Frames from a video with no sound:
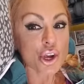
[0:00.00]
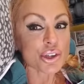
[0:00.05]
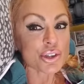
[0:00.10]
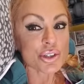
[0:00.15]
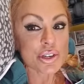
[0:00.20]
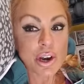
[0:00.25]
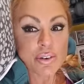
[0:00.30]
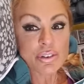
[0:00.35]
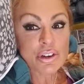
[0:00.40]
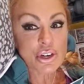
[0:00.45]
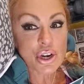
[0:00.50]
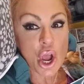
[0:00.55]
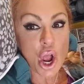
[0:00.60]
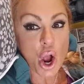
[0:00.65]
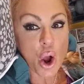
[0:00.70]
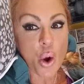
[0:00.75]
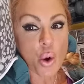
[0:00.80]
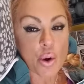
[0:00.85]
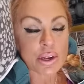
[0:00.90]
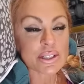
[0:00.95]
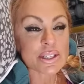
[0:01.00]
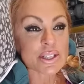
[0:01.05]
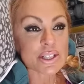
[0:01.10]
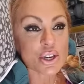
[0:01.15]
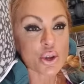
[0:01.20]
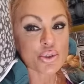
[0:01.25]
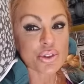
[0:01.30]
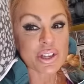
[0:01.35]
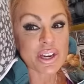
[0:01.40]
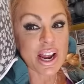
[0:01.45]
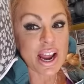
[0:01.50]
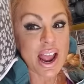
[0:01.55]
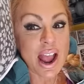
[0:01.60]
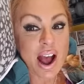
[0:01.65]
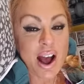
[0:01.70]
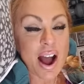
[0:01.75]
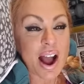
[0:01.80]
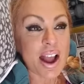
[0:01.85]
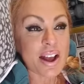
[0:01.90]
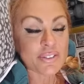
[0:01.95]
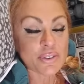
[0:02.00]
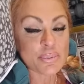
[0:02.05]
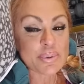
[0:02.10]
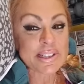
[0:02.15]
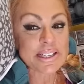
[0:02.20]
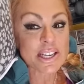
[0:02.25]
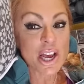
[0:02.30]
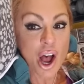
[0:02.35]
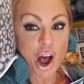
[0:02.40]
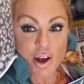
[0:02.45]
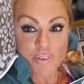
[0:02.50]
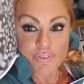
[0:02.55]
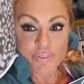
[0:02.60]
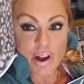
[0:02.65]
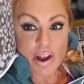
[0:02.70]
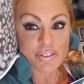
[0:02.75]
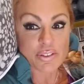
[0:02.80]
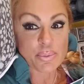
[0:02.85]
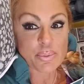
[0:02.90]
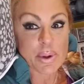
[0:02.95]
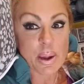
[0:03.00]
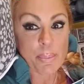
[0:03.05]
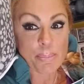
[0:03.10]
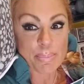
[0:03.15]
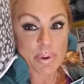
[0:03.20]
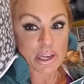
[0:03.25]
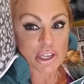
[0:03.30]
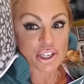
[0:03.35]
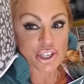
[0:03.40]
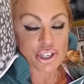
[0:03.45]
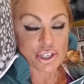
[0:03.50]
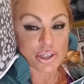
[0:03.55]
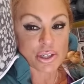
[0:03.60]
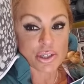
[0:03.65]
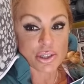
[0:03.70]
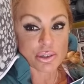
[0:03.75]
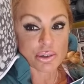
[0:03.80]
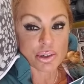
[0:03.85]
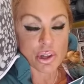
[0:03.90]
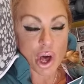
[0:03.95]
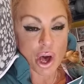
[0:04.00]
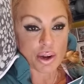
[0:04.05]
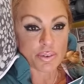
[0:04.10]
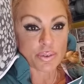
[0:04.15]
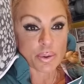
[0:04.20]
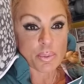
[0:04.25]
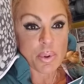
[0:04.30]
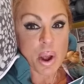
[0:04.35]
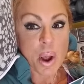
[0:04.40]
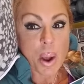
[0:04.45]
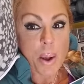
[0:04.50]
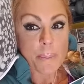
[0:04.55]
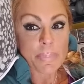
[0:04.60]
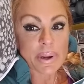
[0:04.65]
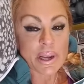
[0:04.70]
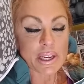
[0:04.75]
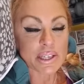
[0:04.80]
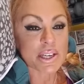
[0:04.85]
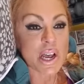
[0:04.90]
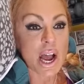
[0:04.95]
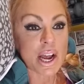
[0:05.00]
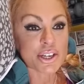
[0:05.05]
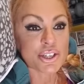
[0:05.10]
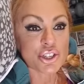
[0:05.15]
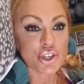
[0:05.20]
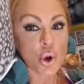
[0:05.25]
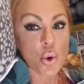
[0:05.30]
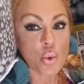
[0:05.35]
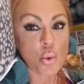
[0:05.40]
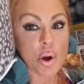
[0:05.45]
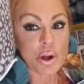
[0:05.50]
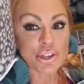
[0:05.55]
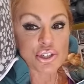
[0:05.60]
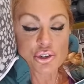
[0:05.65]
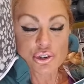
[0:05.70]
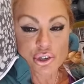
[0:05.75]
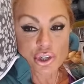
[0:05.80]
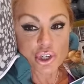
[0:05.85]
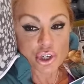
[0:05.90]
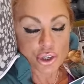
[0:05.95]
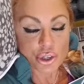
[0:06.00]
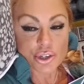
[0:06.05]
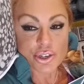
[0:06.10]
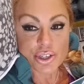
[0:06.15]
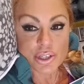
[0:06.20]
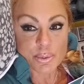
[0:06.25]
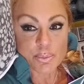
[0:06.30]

You never know. And so then I, ha I have to be tough. I have to be a bitch to a lot of them because I don't want to encourage